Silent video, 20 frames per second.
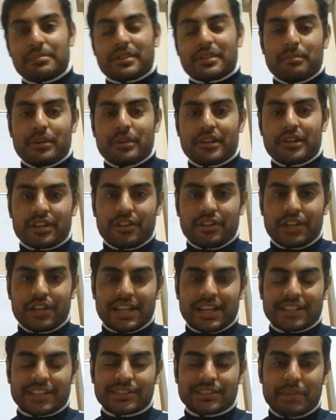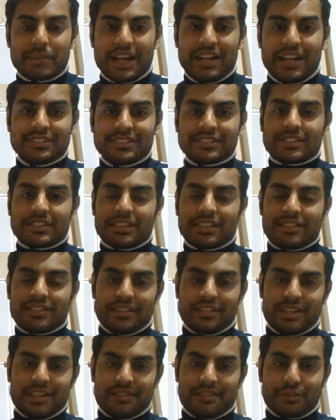the mercury expands and the
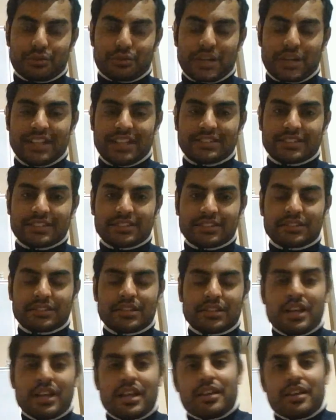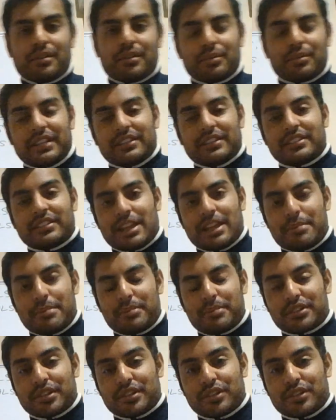level rises. When the
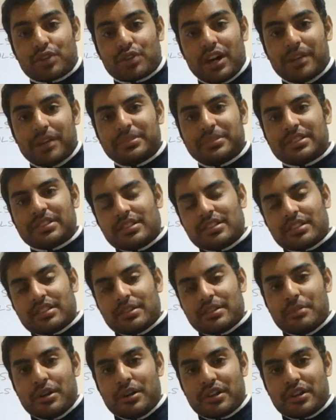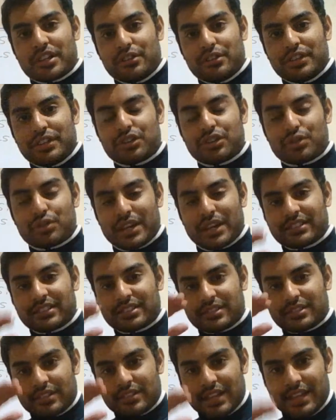temperature drops, the mercury
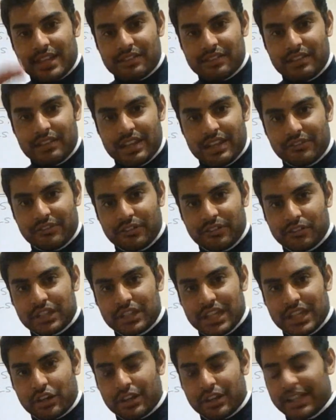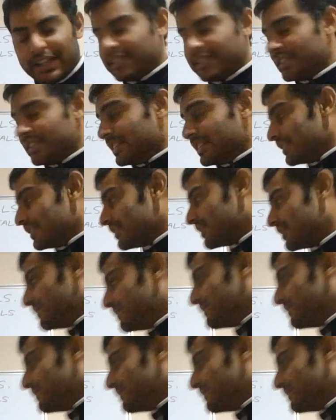shrinks and the level decreases.